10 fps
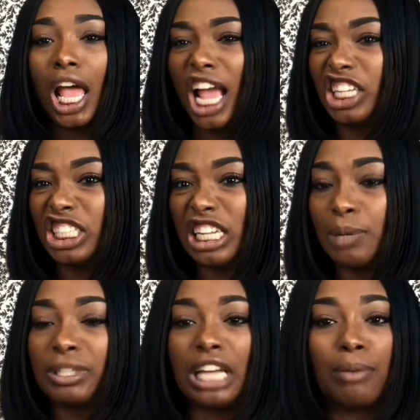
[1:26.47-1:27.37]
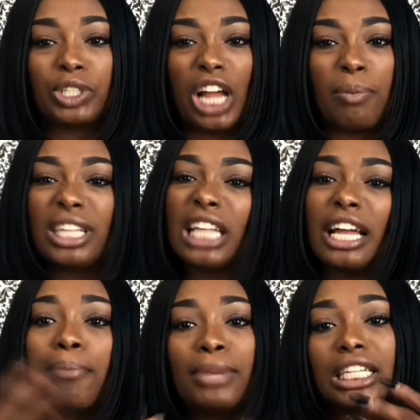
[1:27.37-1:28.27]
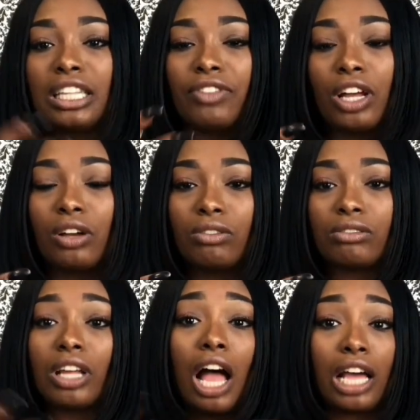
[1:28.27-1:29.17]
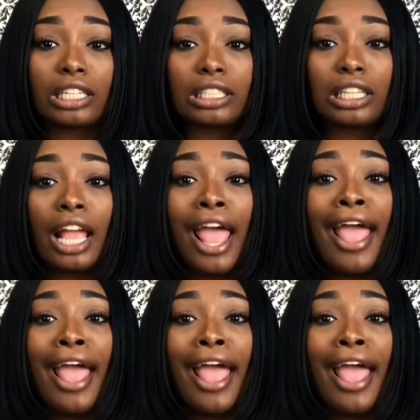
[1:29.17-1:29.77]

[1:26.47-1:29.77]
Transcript: H&M, and Topshop. It's like a mix of those, honestly.